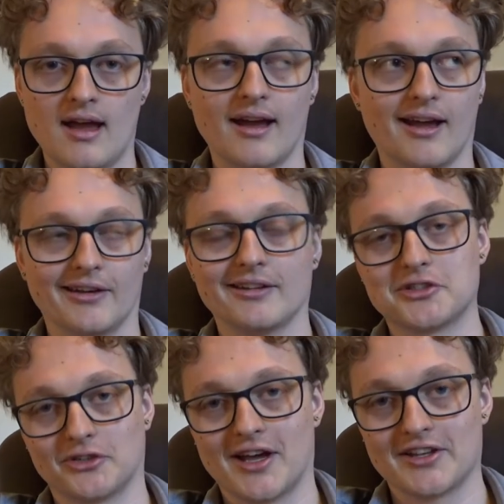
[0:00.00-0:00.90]
And
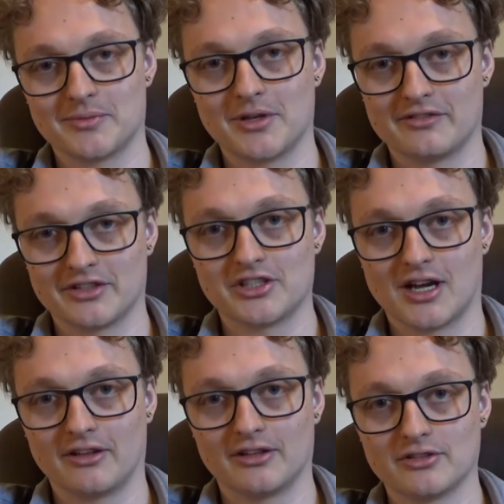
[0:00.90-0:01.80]
took that as a bit of a
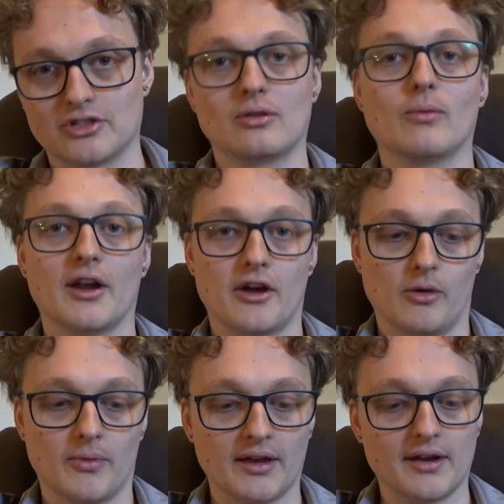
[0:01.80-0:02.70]
challenge, went
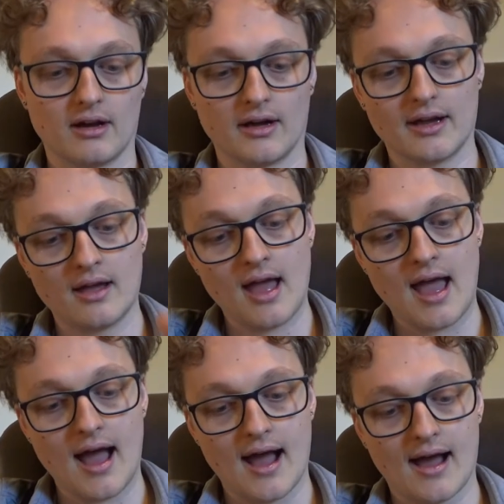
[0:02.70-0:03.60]
home that night
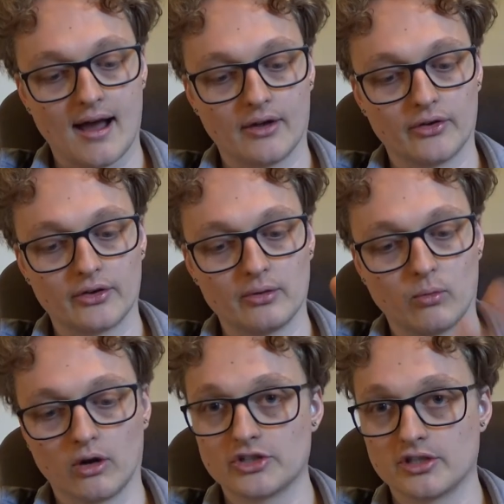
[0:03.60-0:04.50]
and
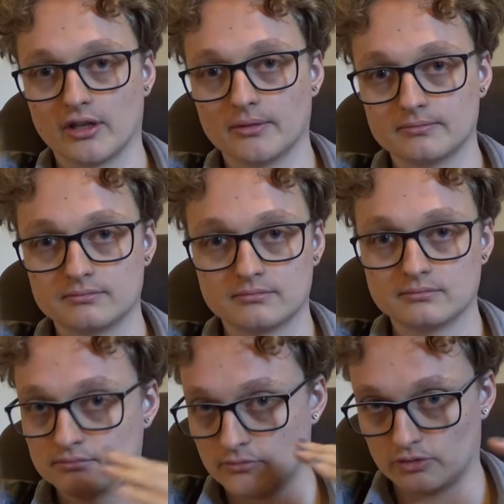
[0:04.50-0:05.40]
watched it.
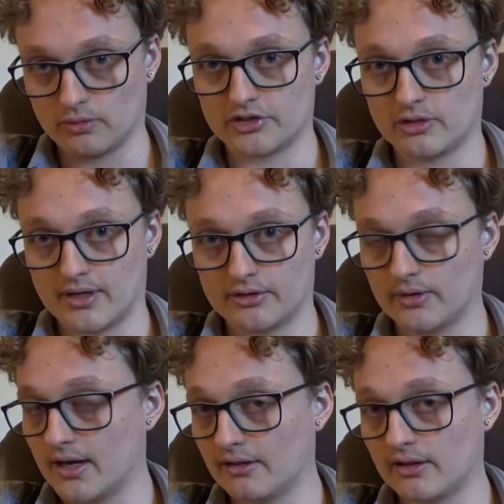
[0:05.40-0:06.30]
Just watched it without
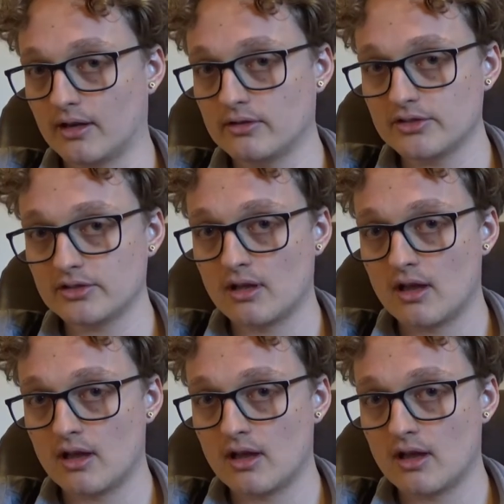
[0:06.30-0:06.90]
doing anything else,